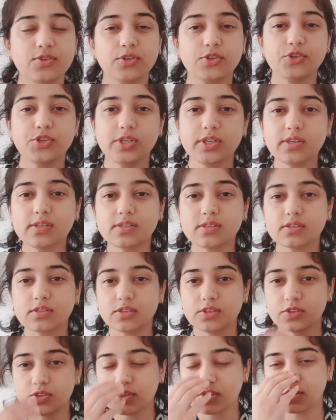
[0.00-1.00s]
so
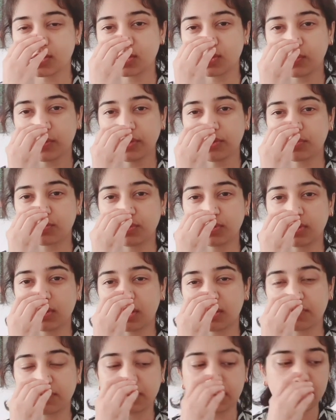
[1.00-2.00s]
she's she's going through a
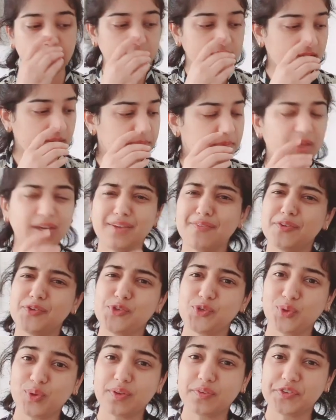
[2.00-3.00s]
lot of things. I'm not
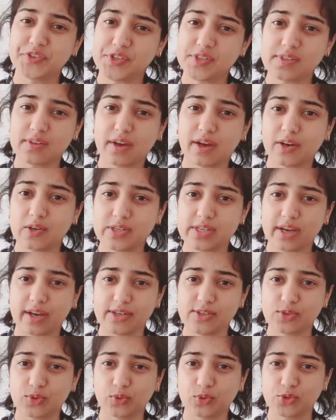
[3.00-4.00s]
even sure if she's a
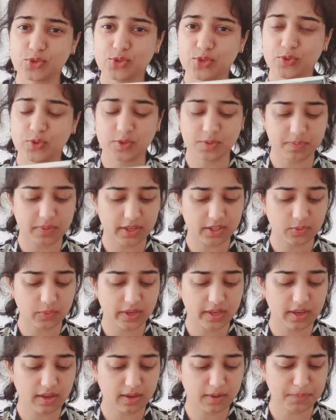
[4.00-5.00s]
high school student, by the
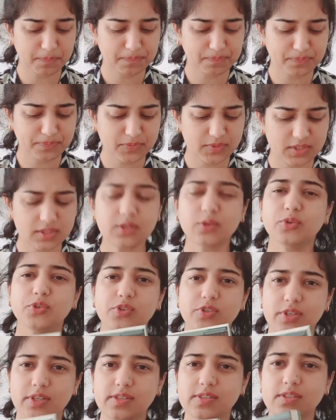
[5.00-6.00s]
way. Um, so
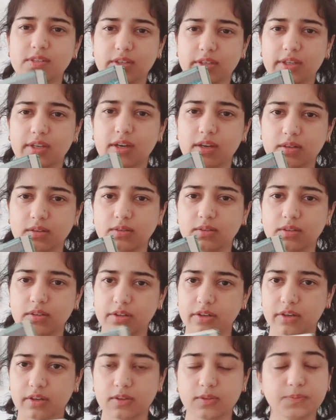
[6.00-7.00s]
she's a young
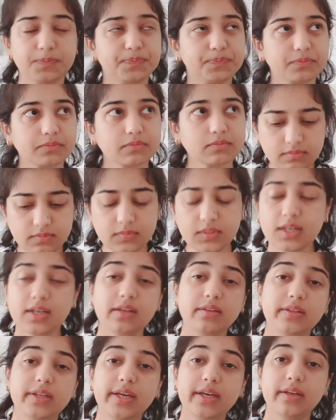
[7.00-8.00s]
girl,
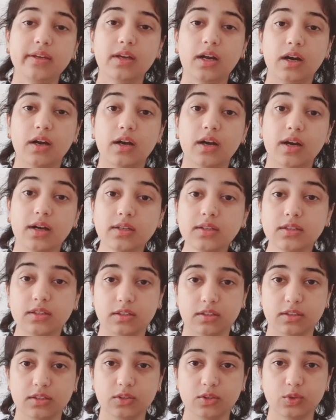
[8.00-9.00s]
and then her
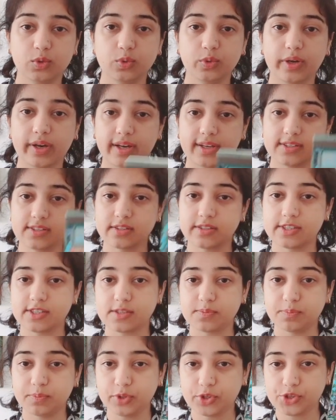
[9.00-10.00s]
uncle, who has
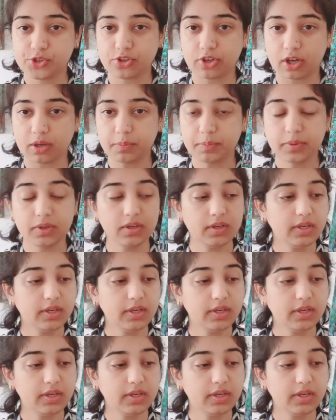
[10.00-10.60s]
this bookshop,